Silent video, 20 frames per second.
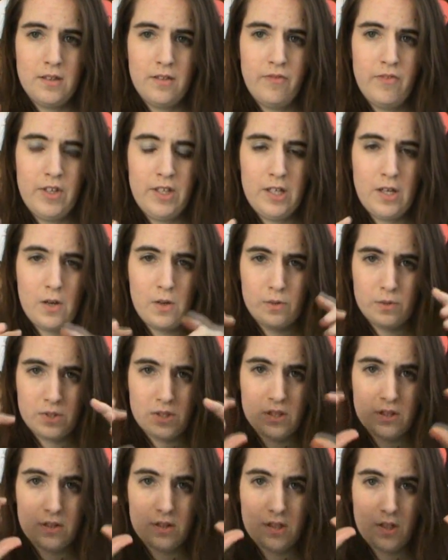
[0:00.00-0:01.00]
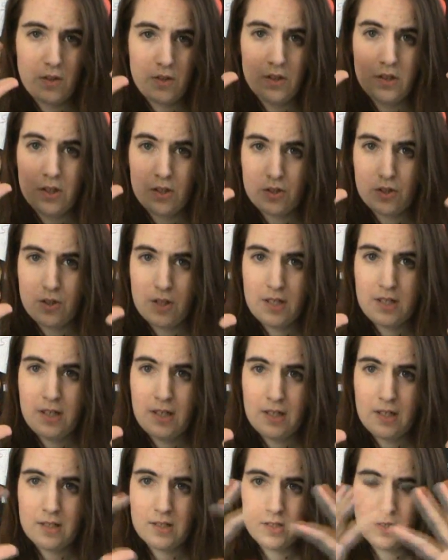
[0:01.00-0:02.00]
the videos so that they're
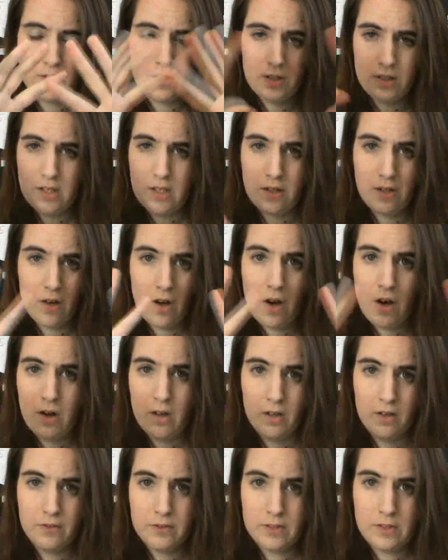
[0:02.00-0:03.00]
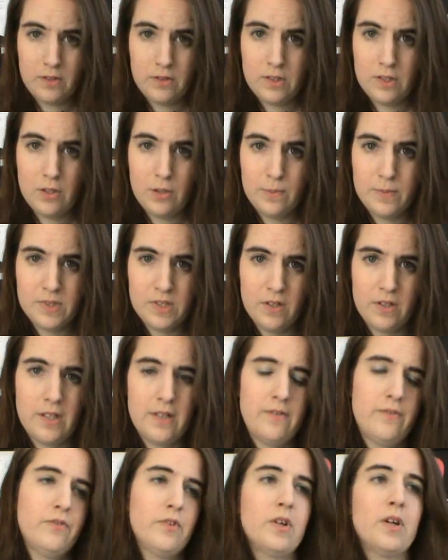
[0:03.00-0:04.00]
trending and so that they're all over YouTube, so
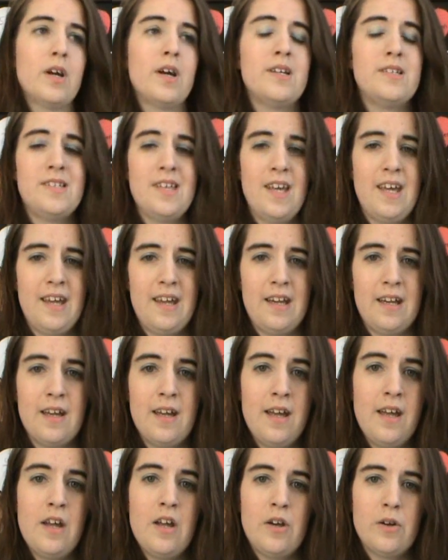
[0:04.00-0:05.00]
that for a day,